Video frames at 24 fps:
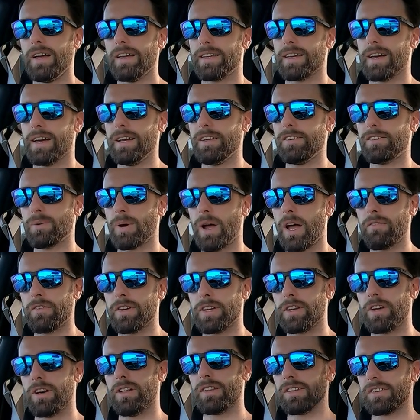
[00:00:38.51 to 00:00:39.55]
gang. So we're
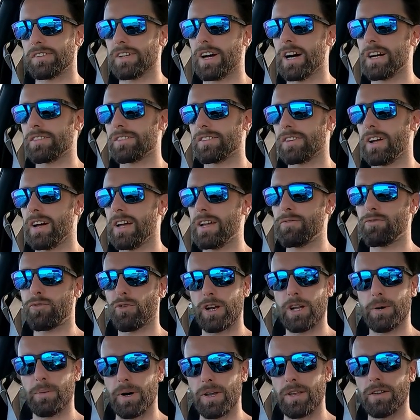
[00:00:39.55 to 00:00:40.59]
having an early start today. For
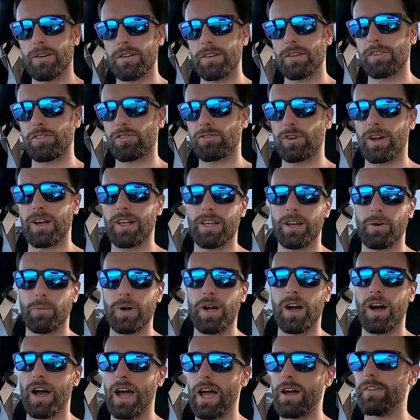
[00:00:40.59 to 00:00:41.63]
anyone not in Australia,
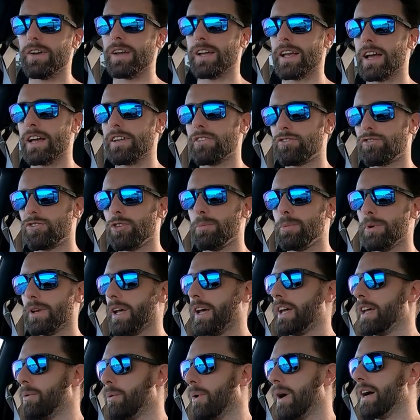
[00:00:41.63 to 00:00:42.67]
we are having a stupid
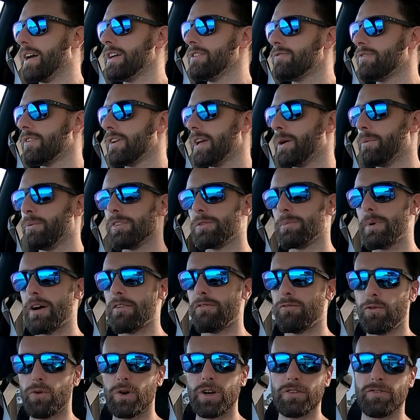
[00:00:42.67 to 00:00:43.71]
heat wave. It was
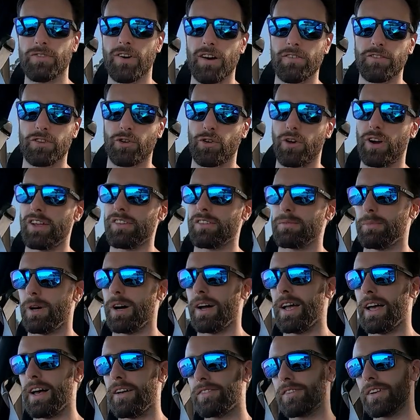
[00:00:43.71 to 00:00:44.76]
about 45 degrees at
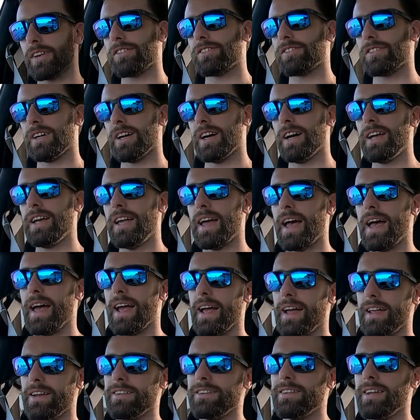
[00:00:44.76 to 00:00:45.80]
my house yesterday
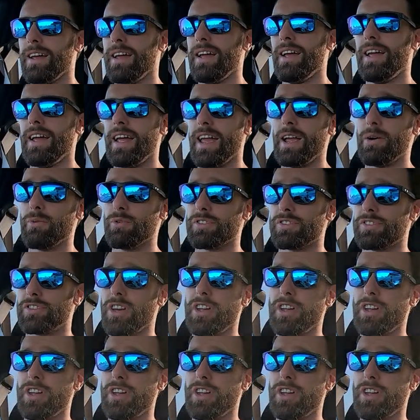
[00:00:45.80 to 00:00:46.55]
and it was